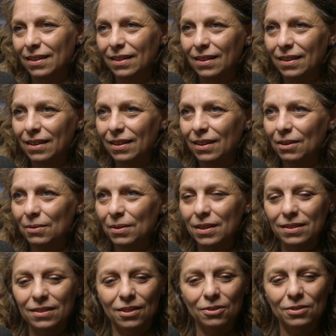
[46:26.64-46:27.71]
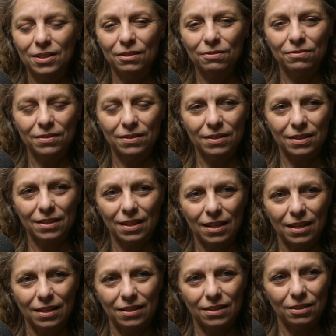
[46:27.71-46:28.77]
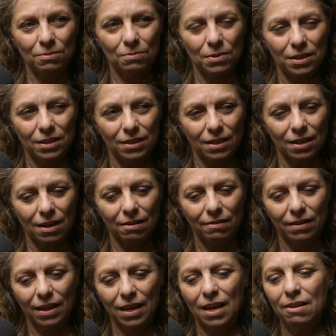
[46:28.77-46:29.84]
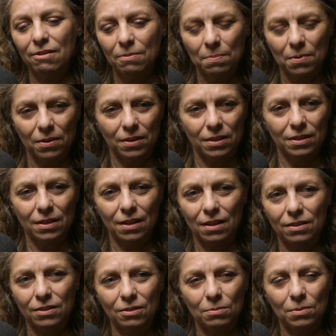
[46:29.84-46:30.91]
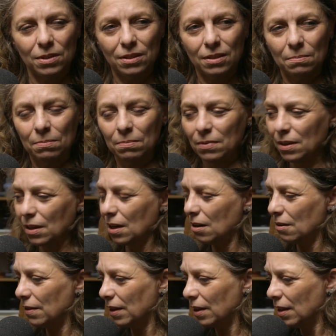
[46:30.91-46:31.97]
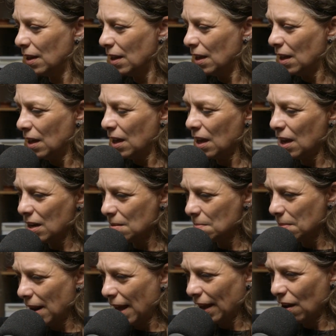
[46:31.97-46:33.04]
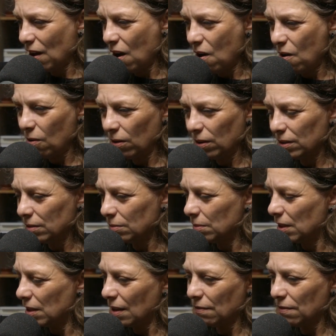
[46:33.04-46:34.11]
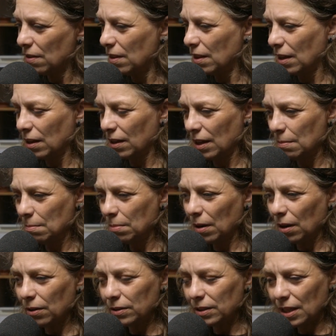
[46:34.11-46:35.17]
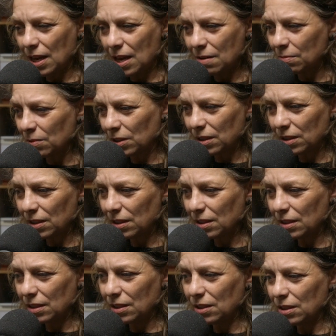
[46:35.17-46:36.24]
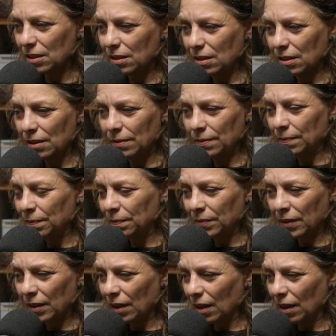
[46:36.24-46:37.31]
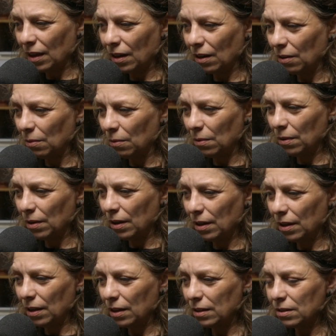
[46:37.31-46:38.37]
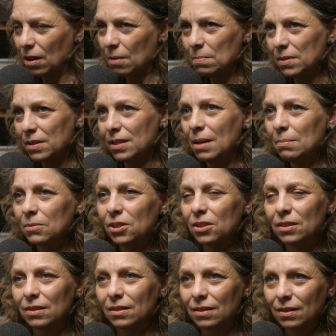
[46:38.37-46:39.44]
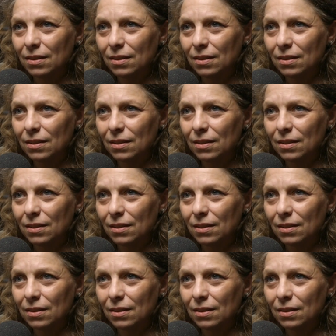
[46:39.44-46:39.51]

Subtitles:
You know, there's no difference to what is occurring here upon this earth to what is occurring in a black hole and with everything imploding inwards. It's just that, you know, it's our perception.